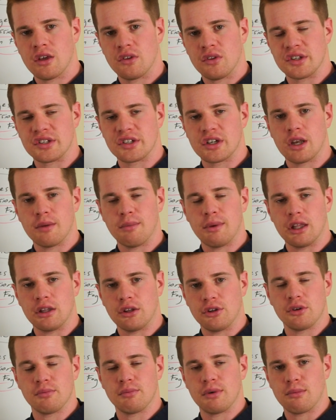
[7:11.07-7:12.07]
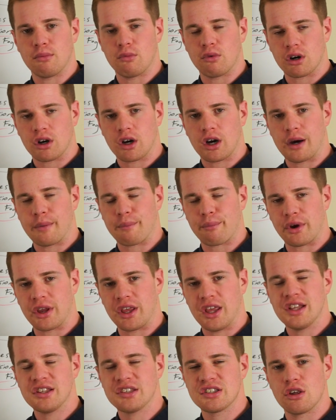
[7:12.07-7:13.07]
that's going to be a little bit more
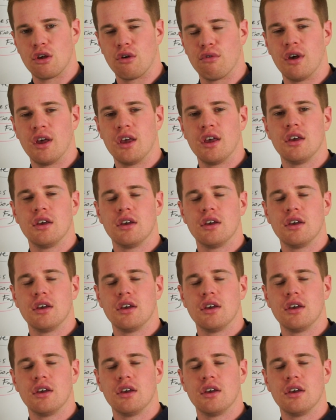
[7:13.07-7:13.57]
comprehensive